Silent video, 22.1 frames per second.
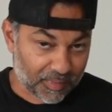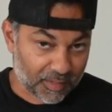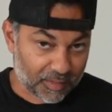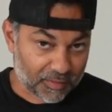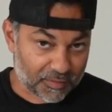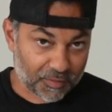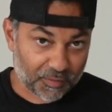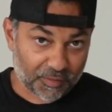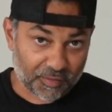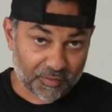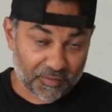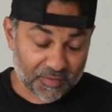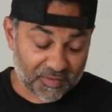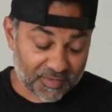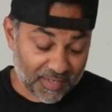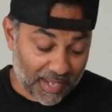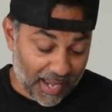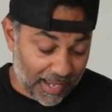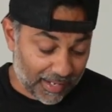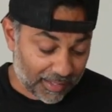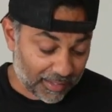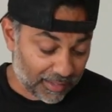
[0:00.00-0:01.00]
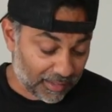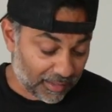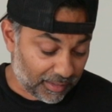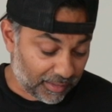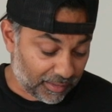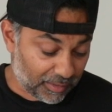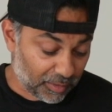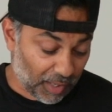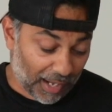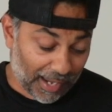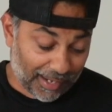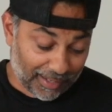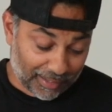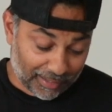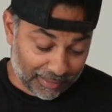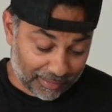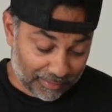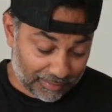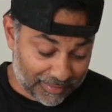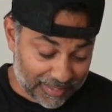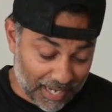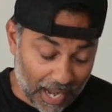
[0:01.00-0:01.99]
So there's that. I
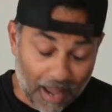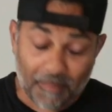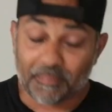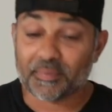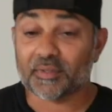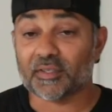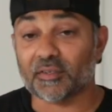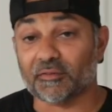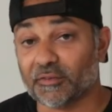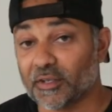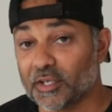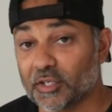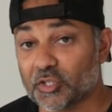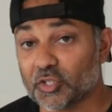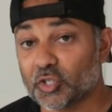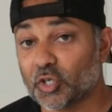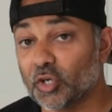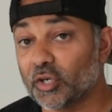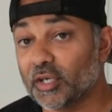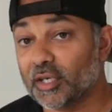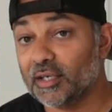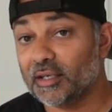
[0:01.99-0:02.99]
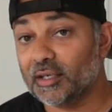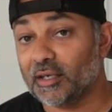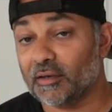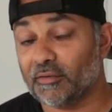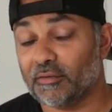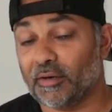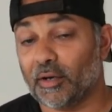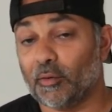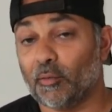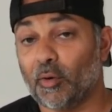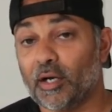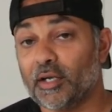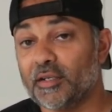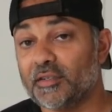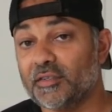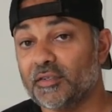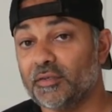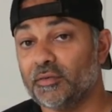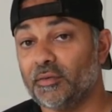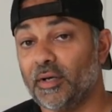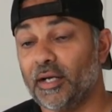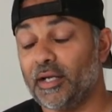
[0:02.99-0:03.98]
can tap to finish cooking if I wanted
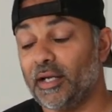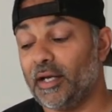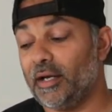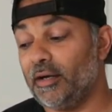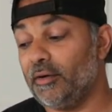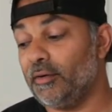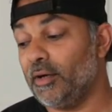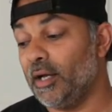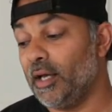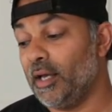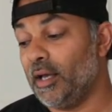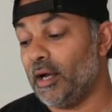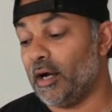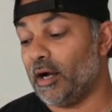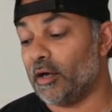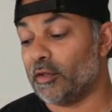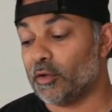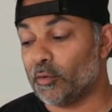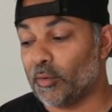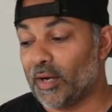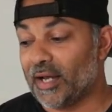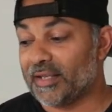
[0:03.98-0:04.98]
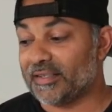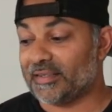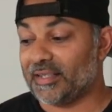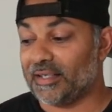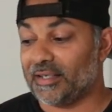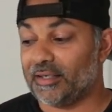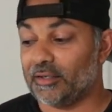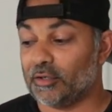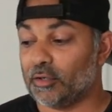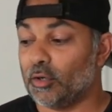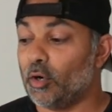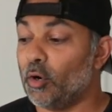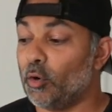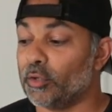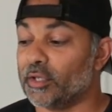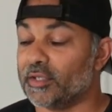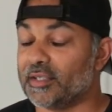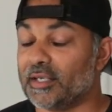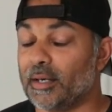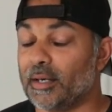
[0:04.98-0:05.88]
to right now. Otherwise I think it'll hold the